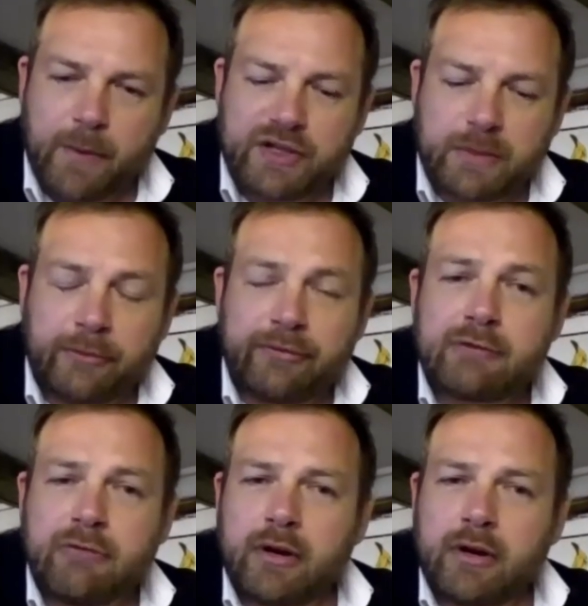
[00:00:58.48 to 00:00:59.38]
Which I'm
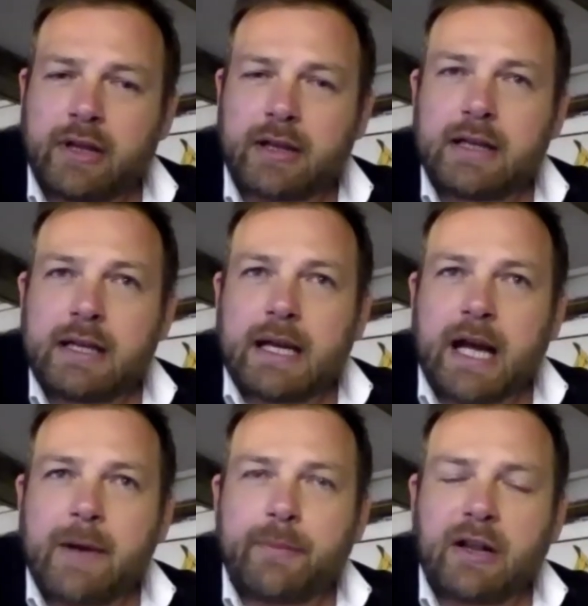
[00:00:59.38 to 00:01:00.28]
afraid rather
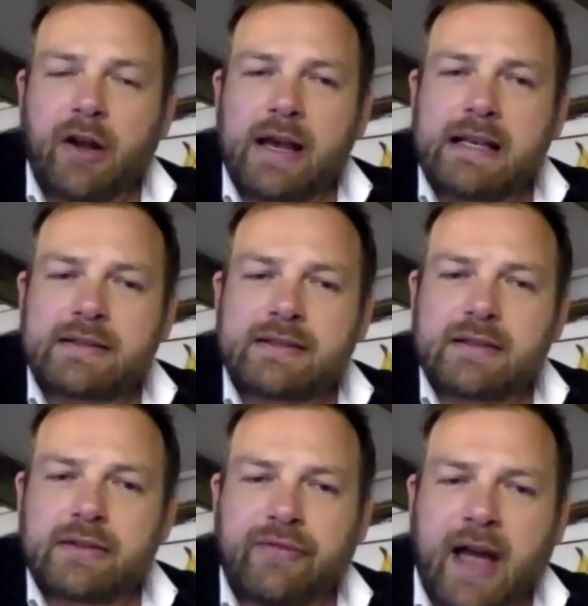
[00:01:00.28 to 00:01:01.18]
belies the